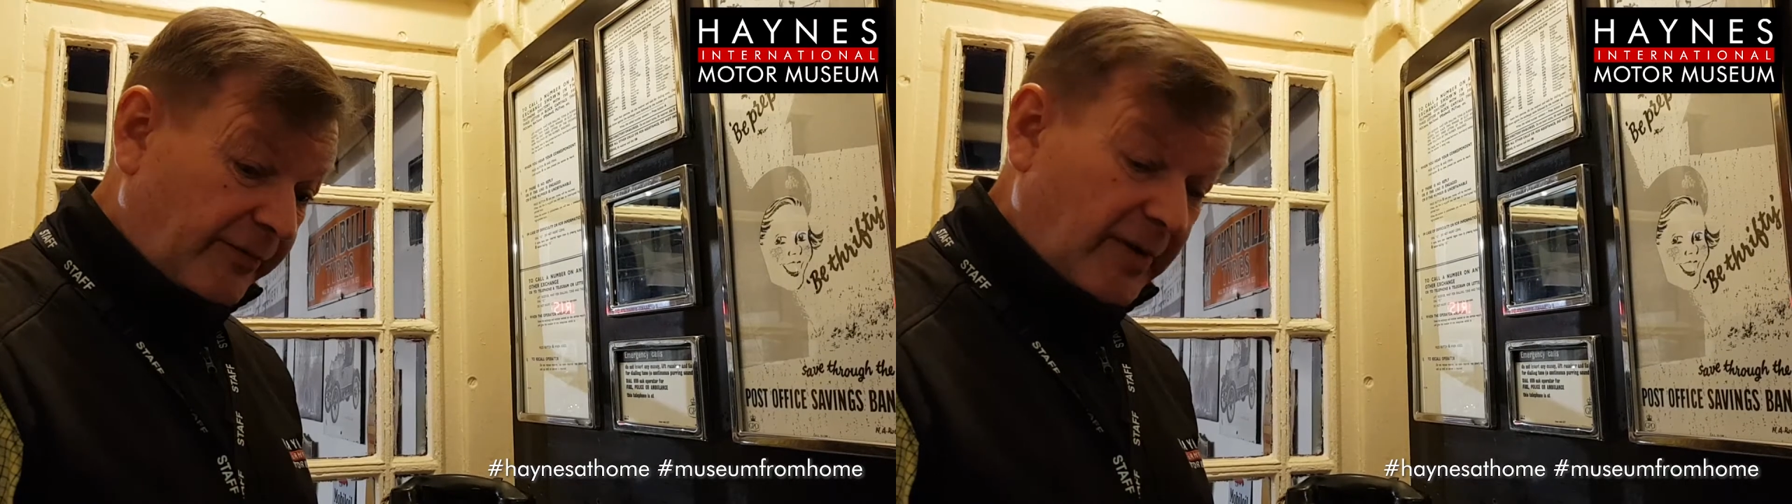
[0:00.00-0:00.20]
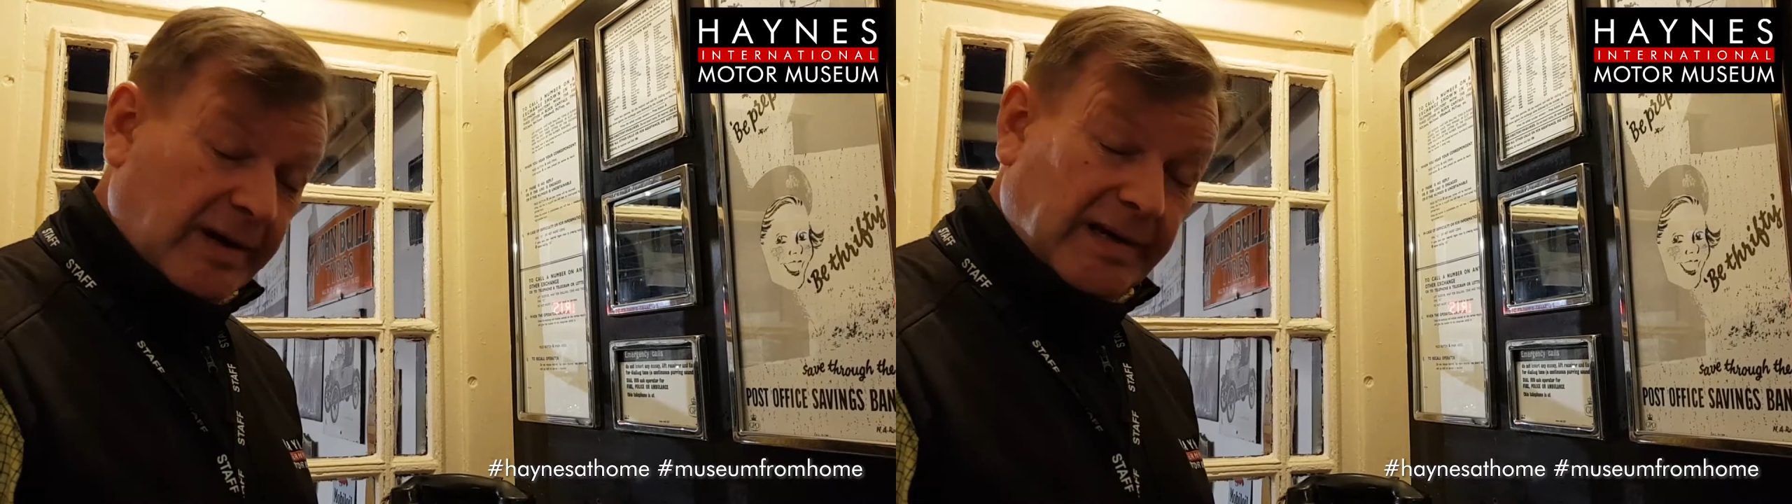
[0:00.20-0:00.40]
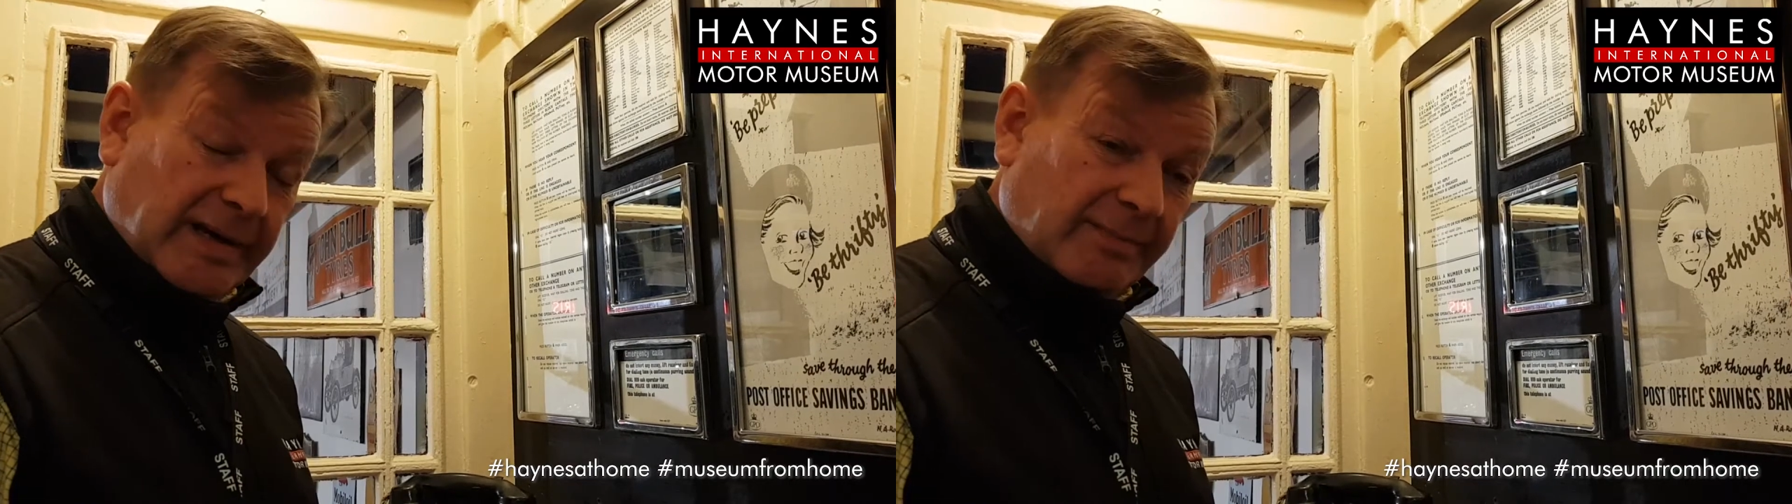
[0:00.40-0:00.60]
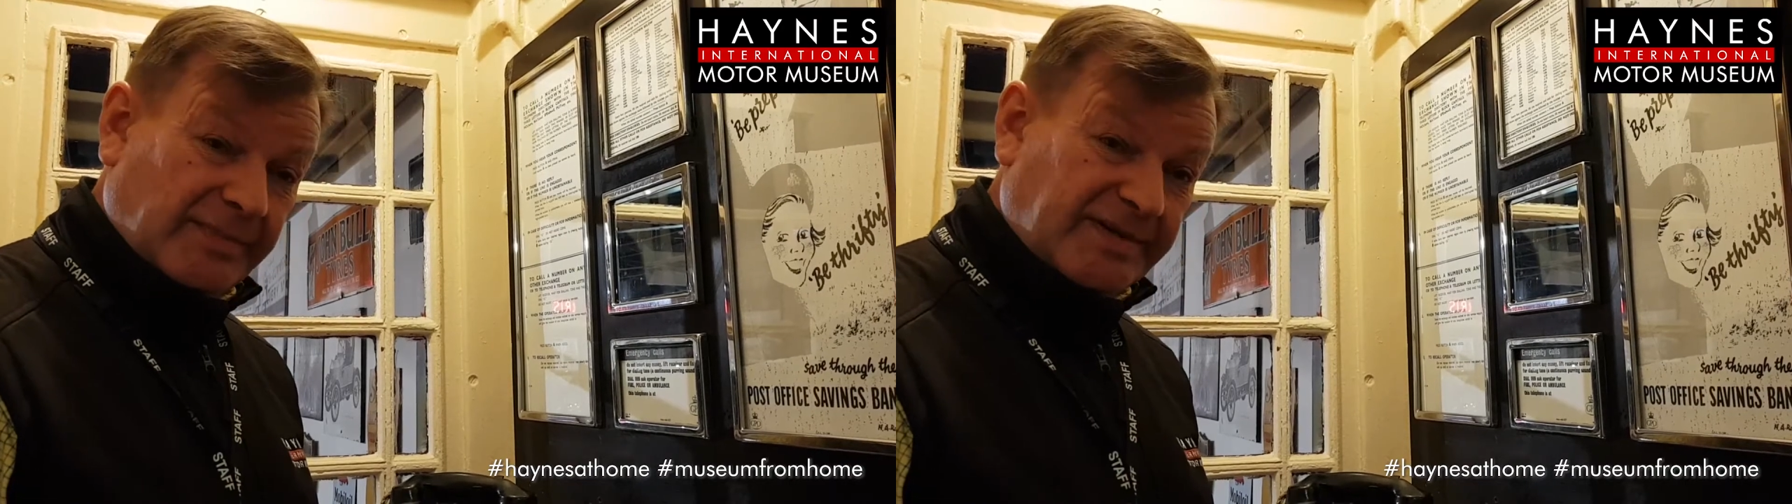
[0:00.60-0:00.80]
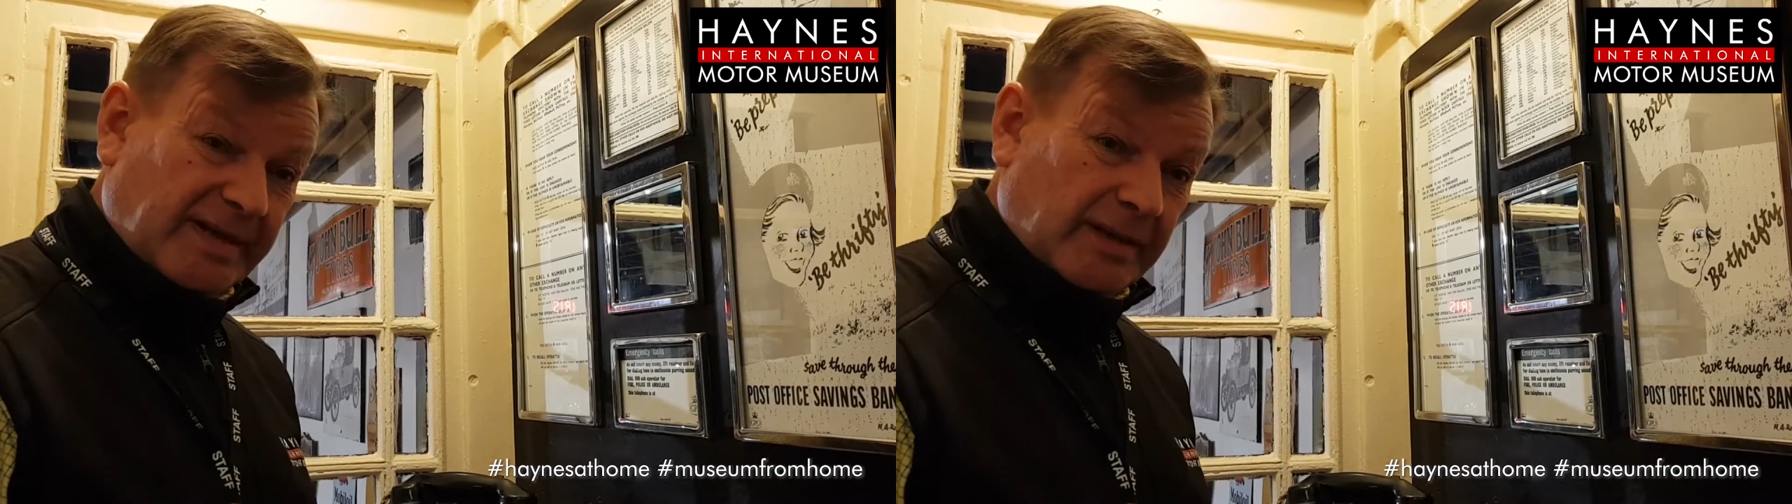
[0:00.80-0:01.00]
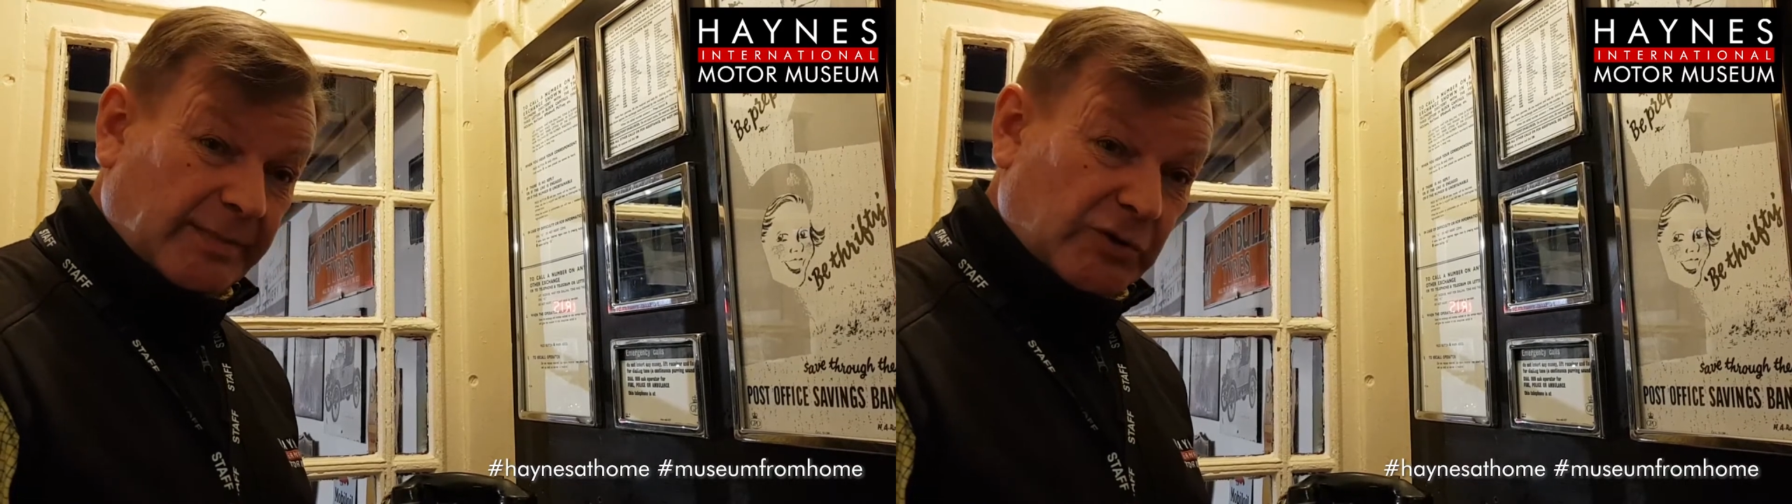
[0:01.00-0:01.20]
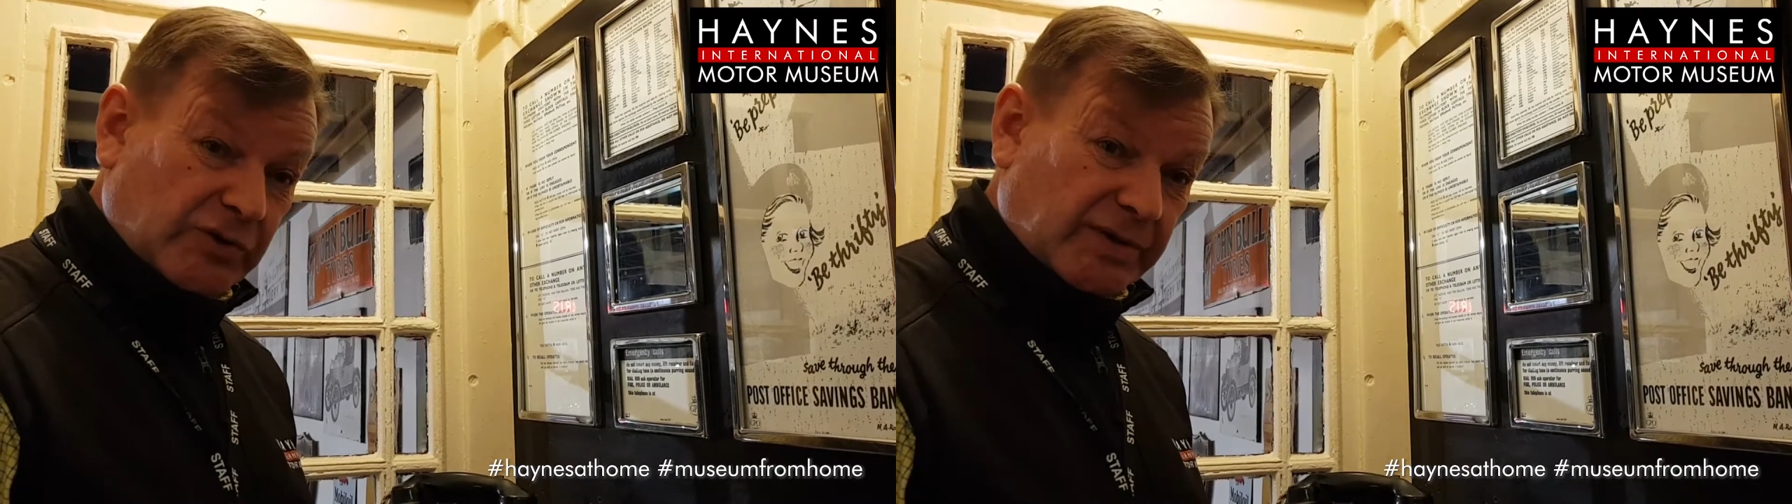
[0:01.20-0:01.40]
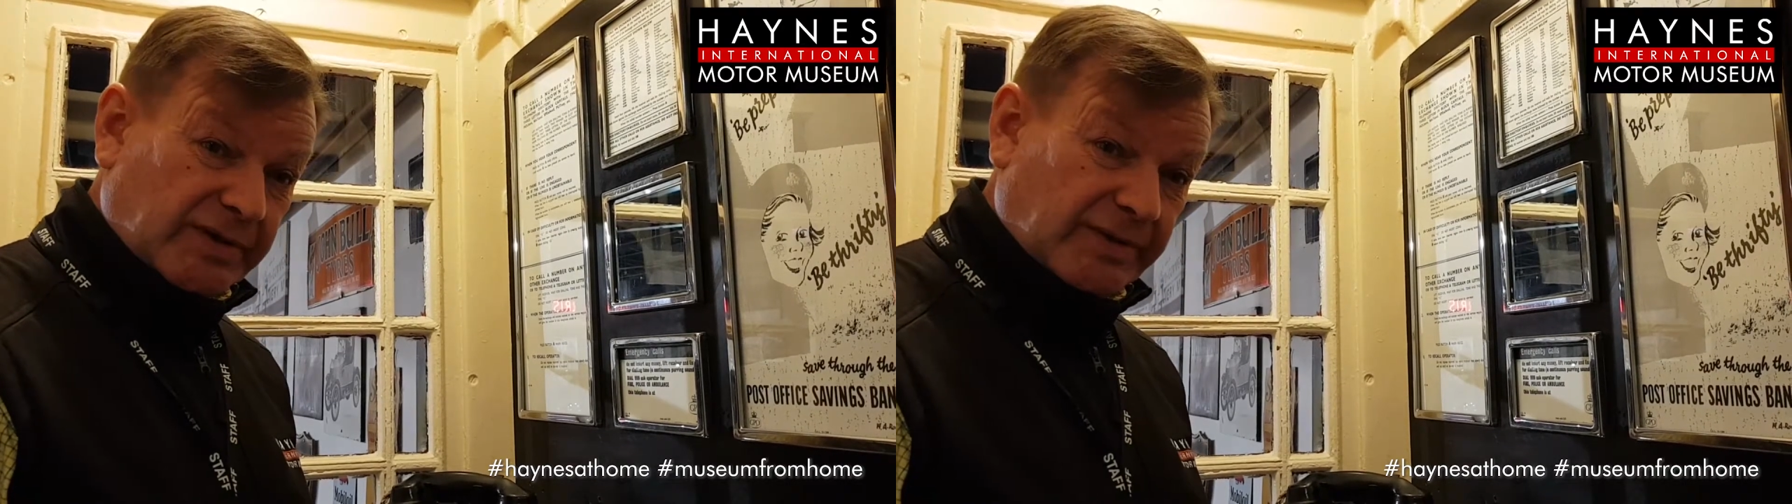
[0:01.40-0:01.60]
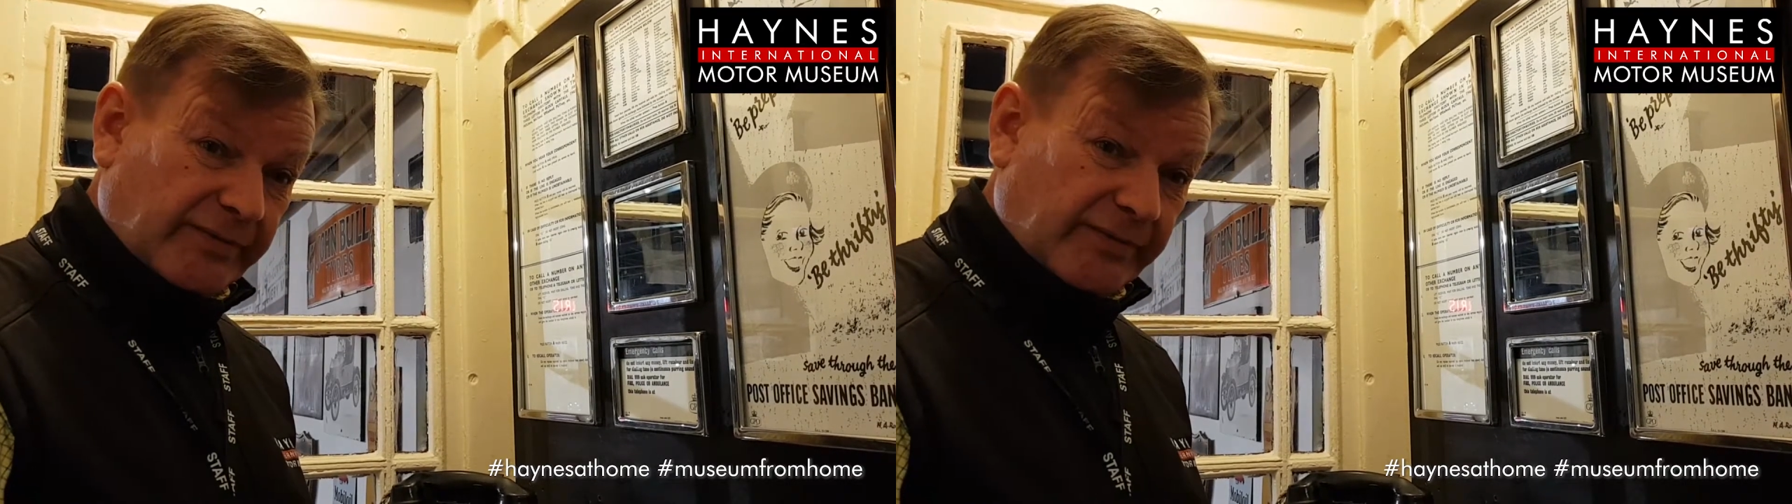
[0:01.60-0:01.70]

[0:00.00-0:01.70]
finally decommissioned